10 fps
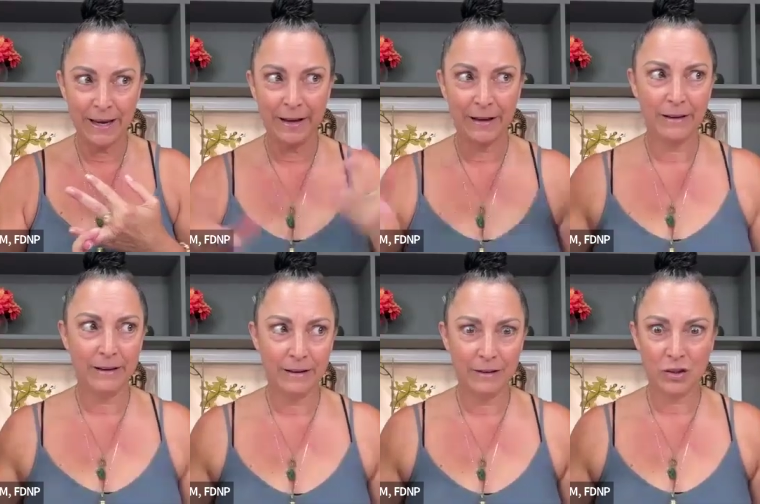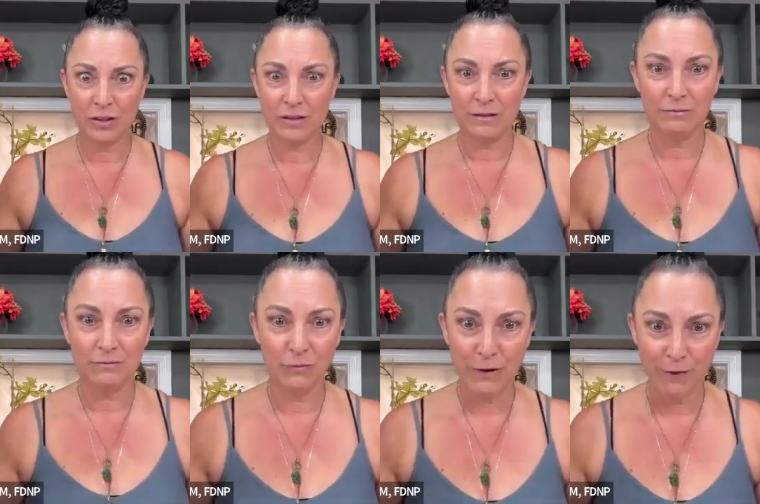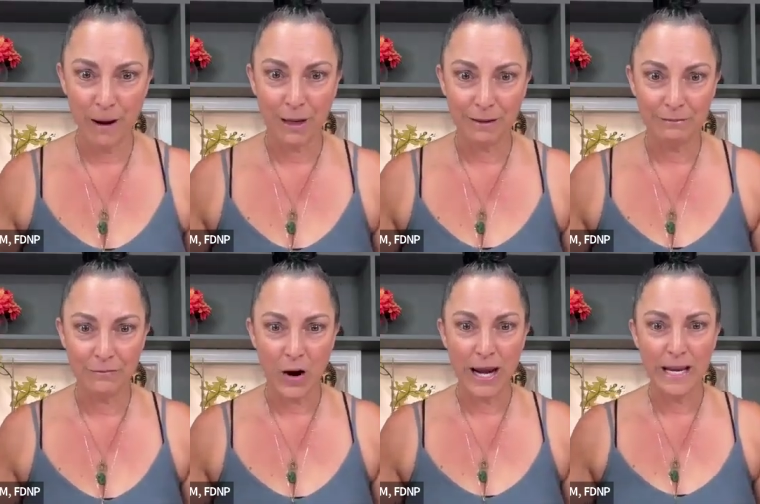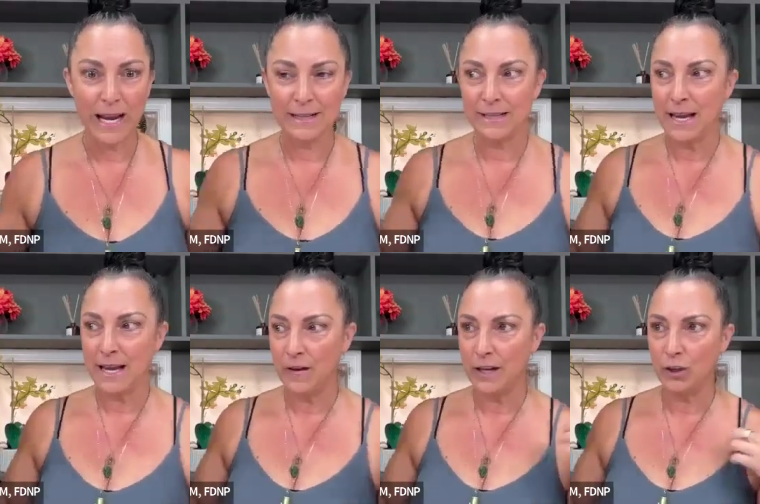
say, just reframe it, right? And say,